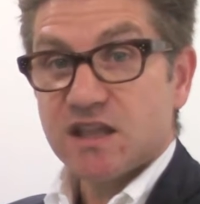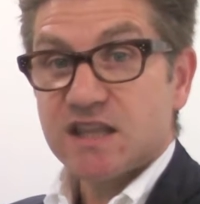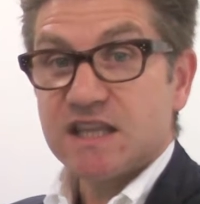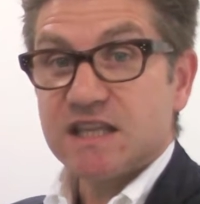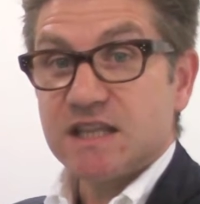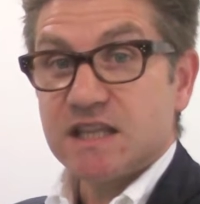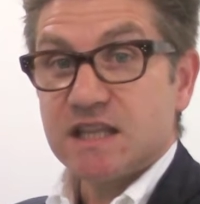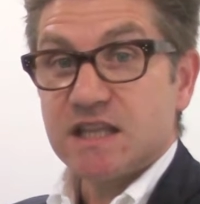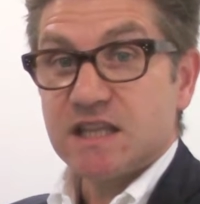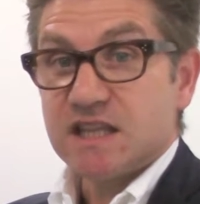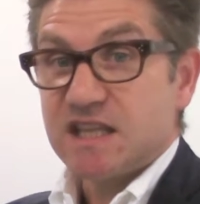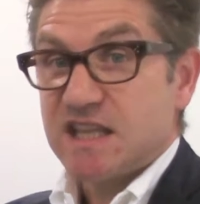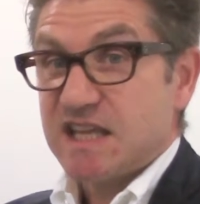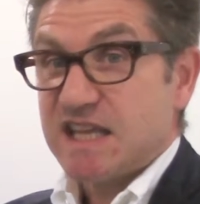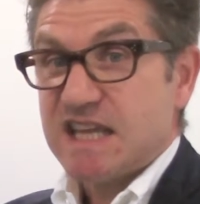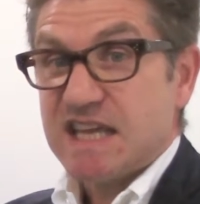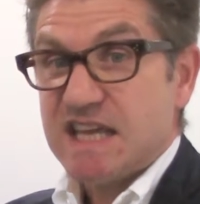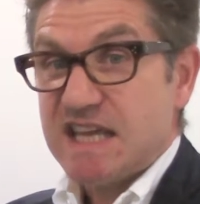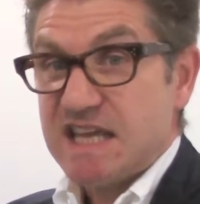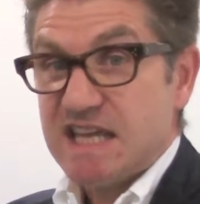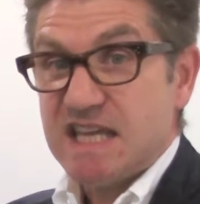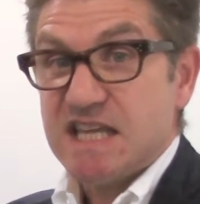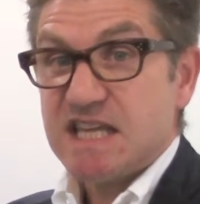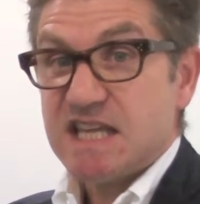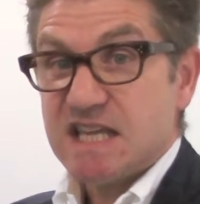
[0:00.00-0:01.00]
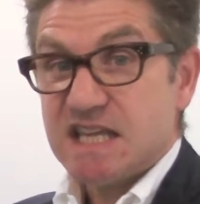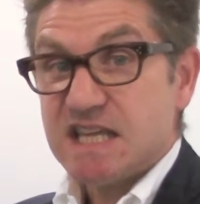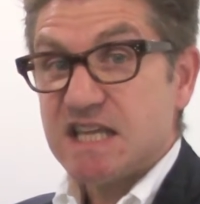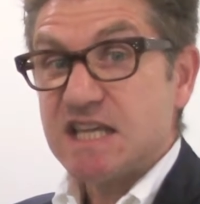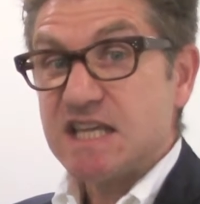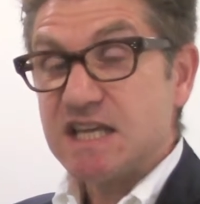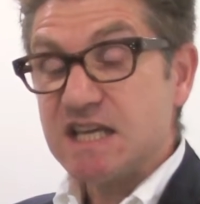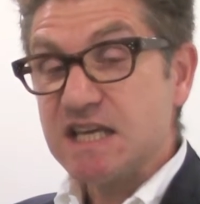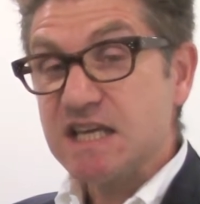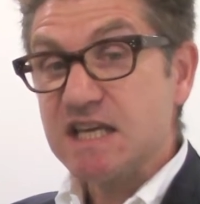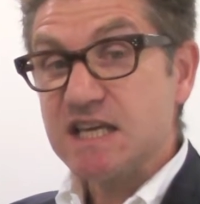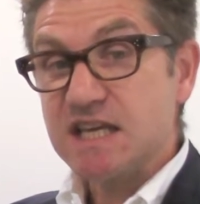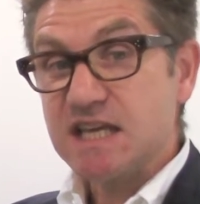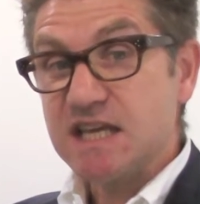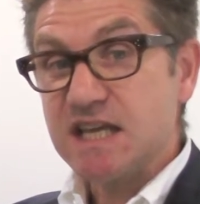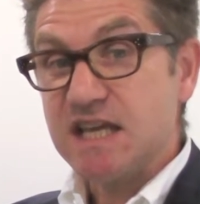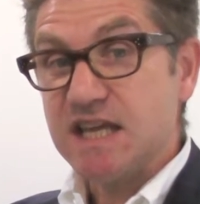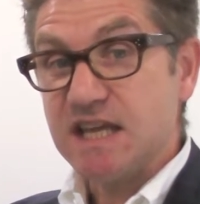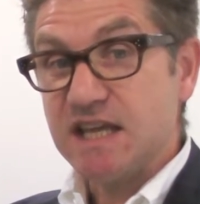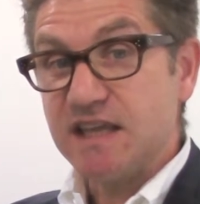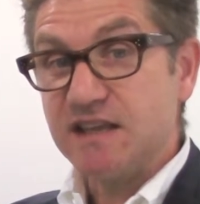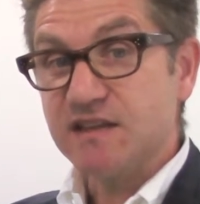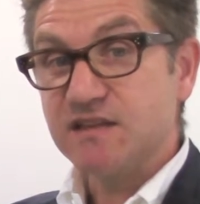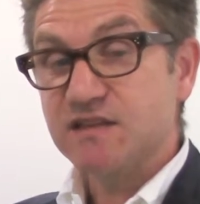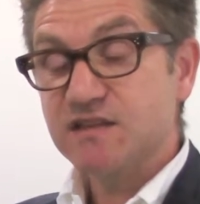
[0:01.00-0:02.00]
think that the key
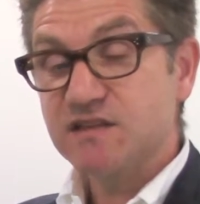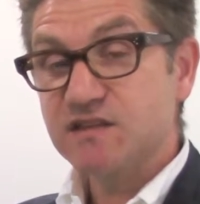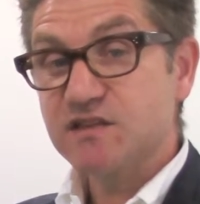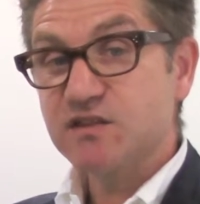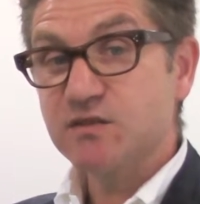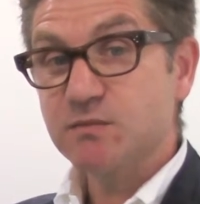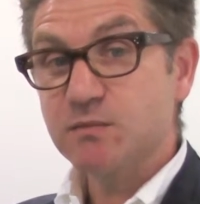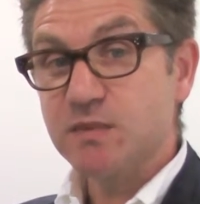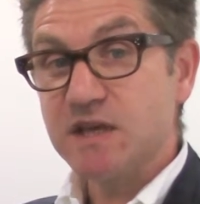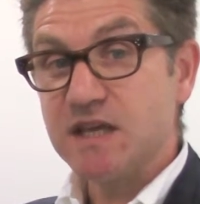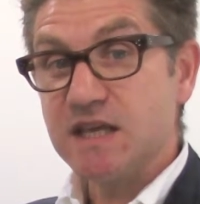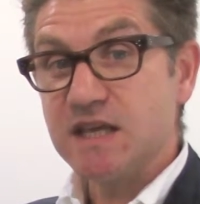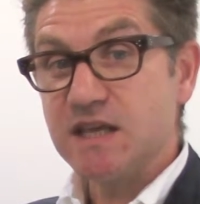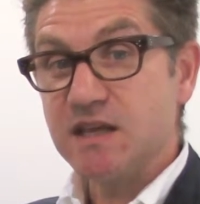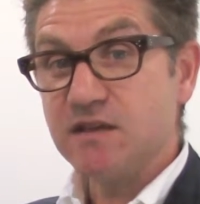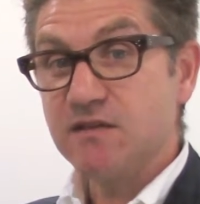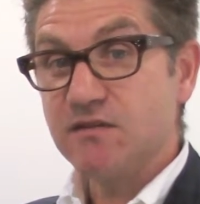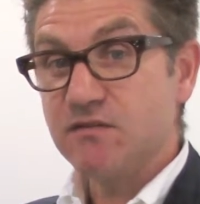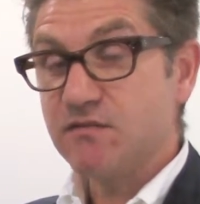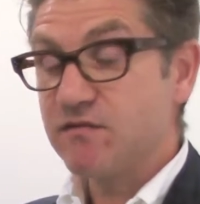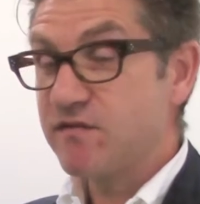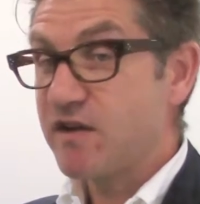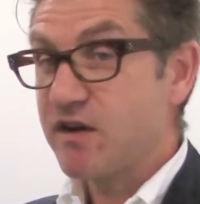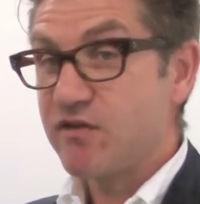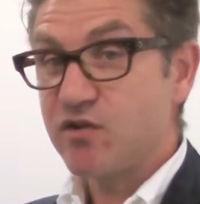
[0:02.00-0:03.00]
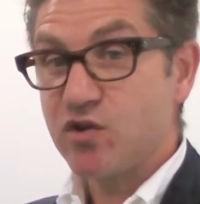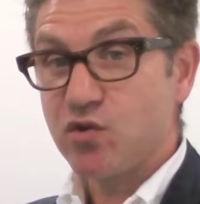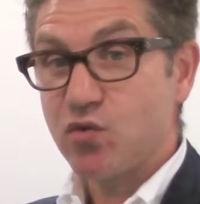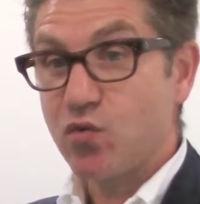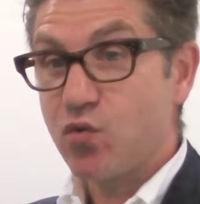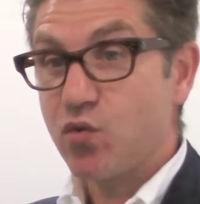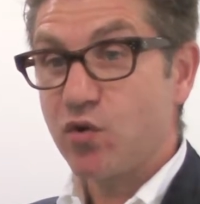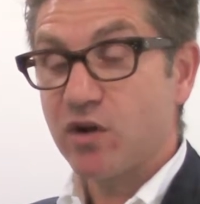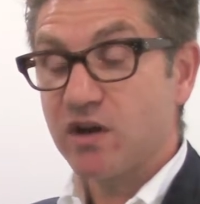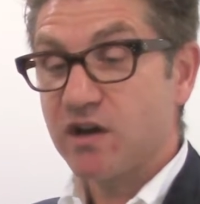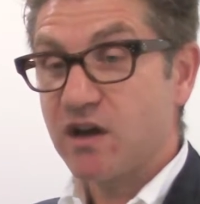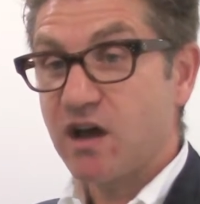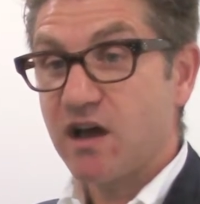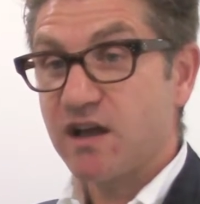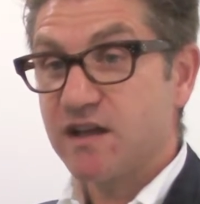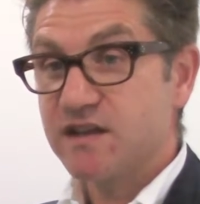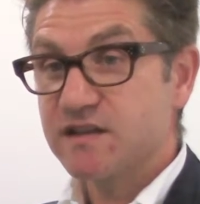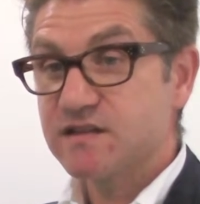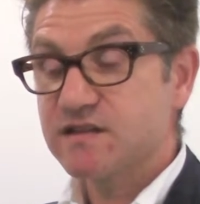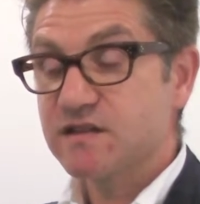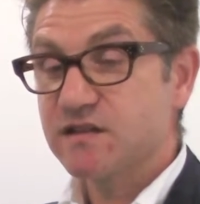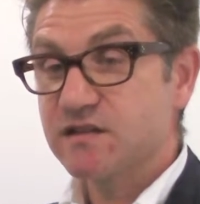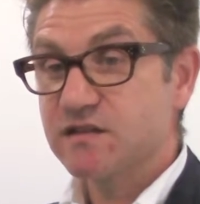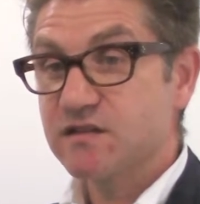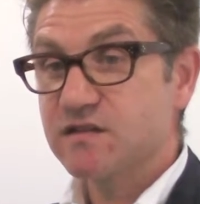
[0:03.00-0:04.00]
is to be very
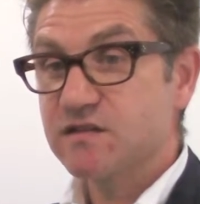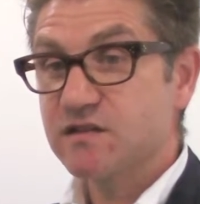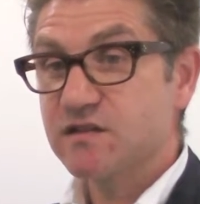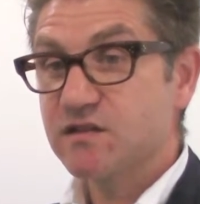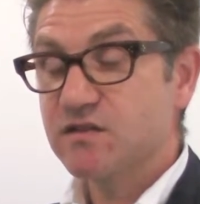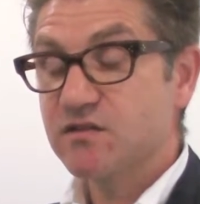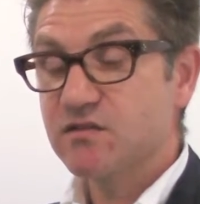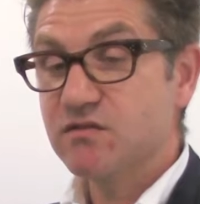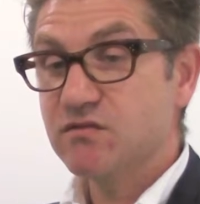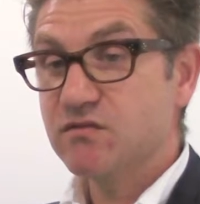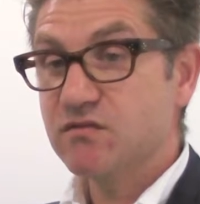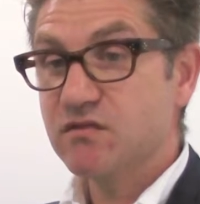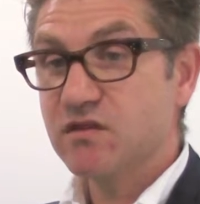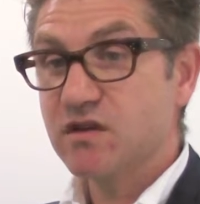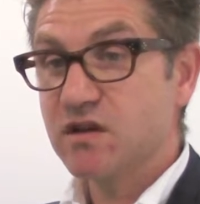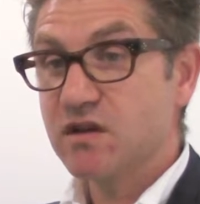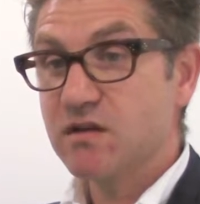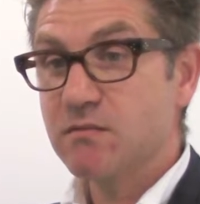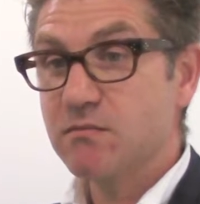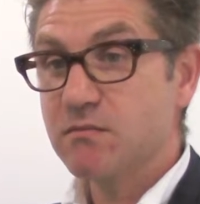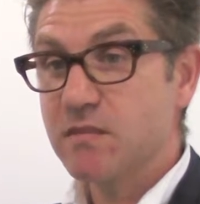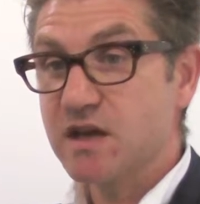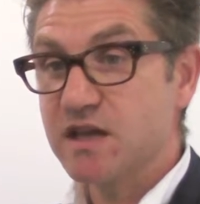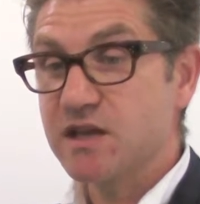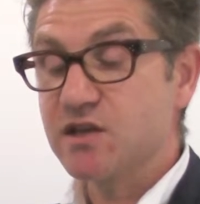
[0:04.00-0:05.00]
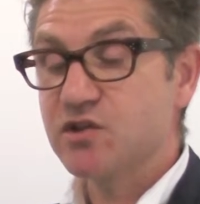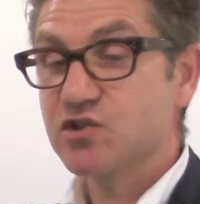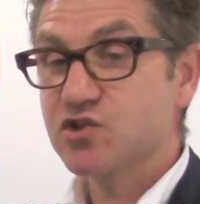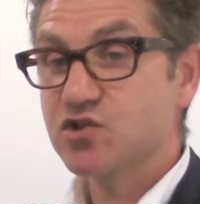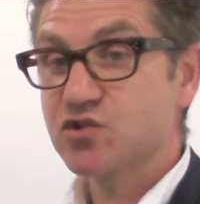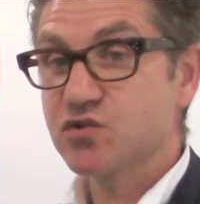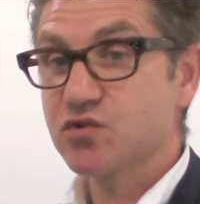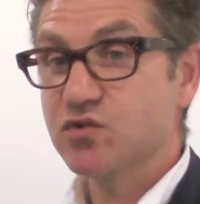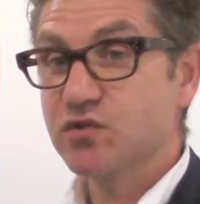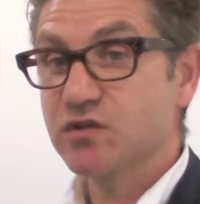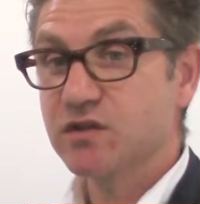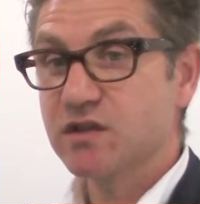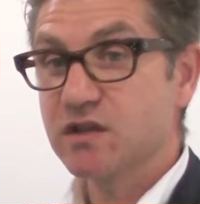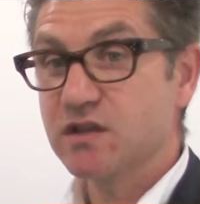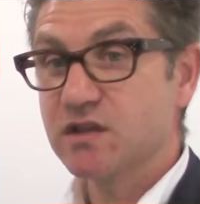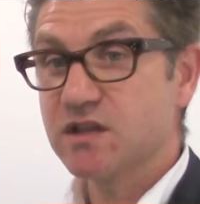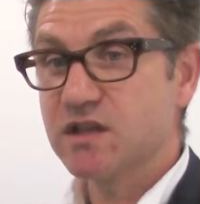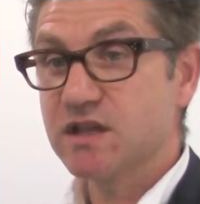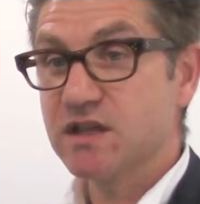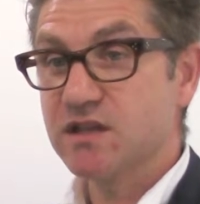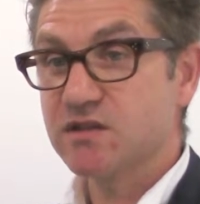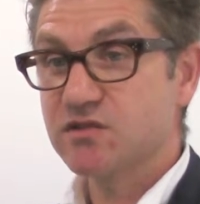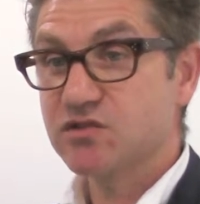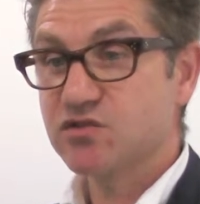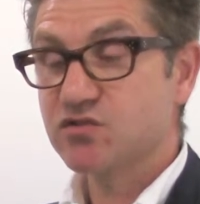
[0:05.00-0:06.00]
organised and to make sure that
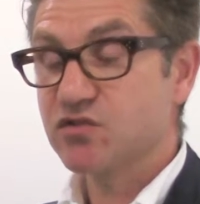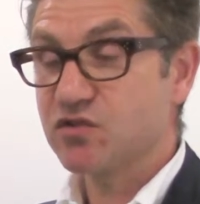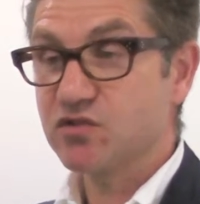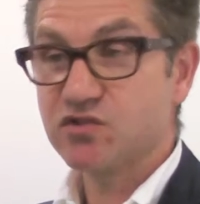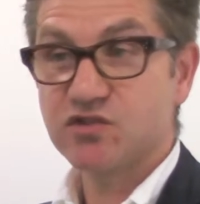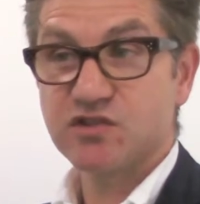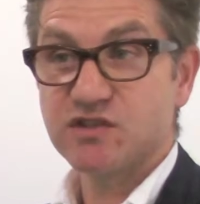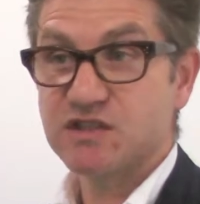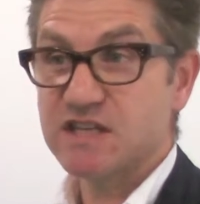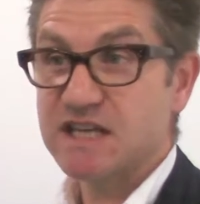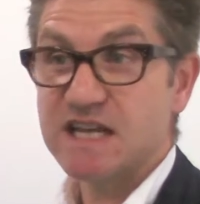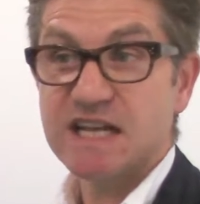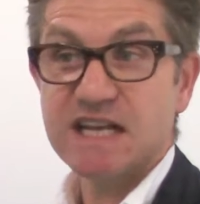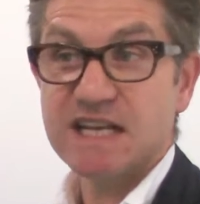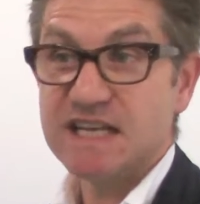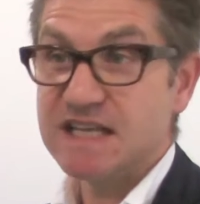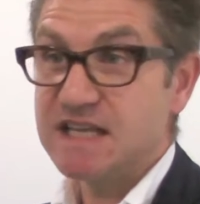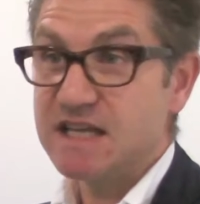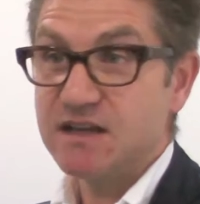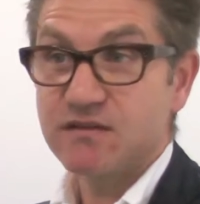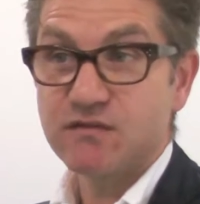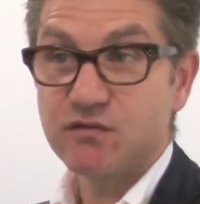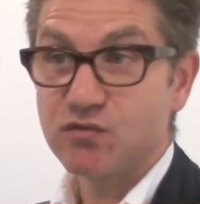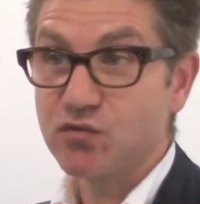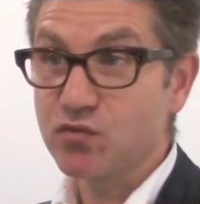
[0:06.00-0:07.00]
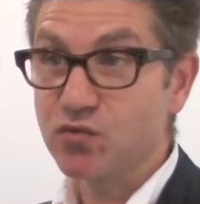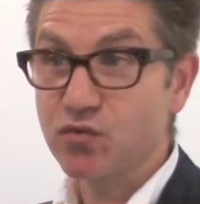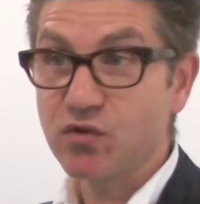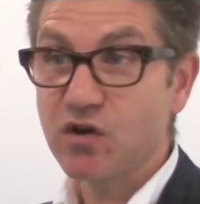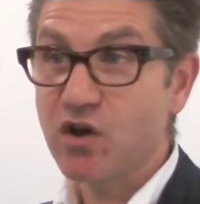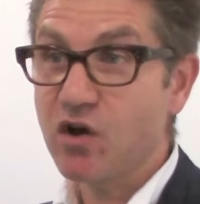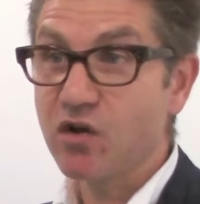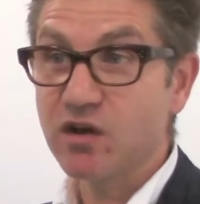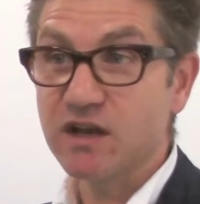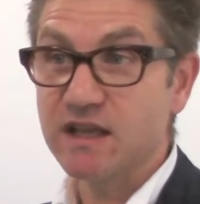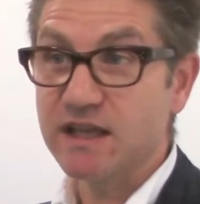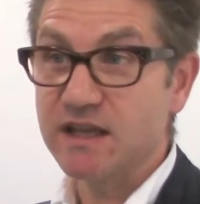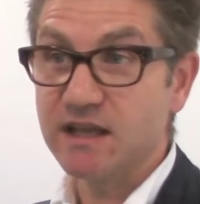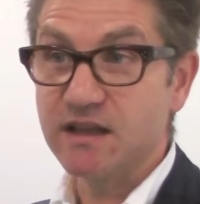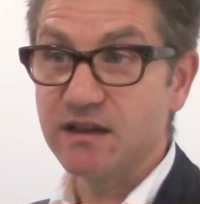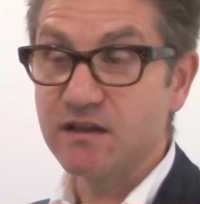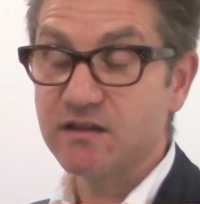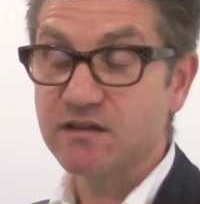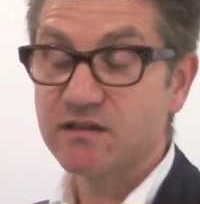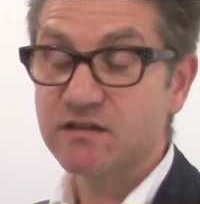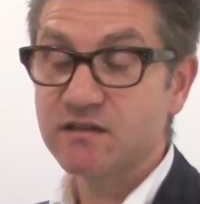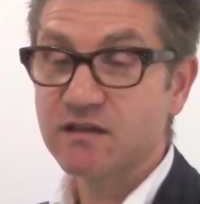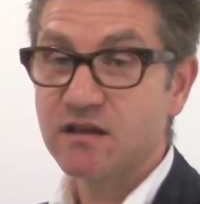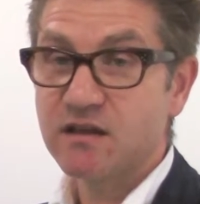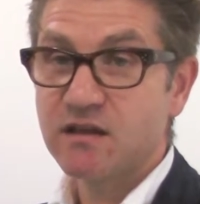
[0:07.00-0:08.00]
the instructions are clear for all
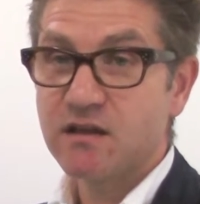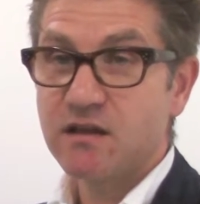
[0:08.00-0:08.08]
colleagues.